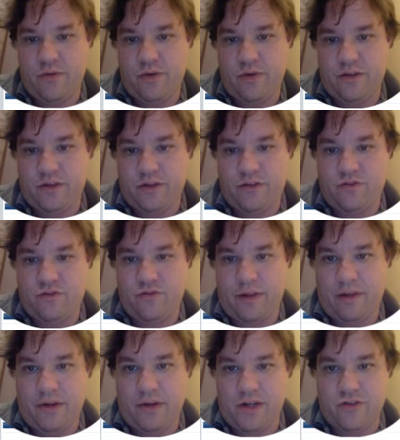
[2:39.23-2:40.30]
We're
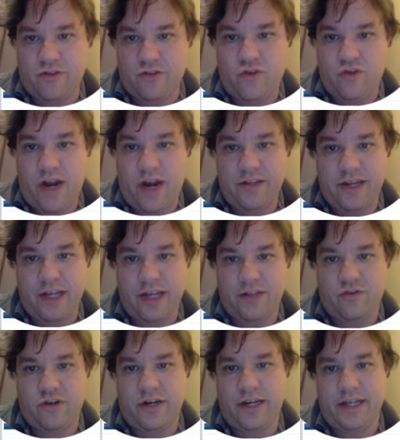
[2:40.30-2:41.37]
about to try to get
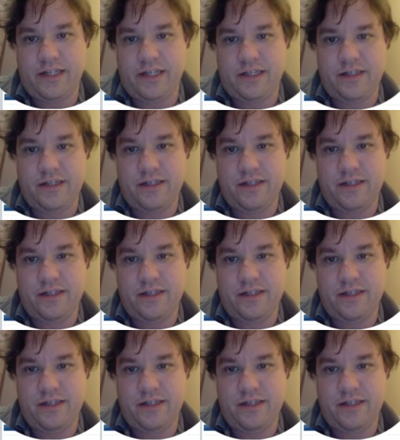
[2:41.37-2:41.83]
to our hand,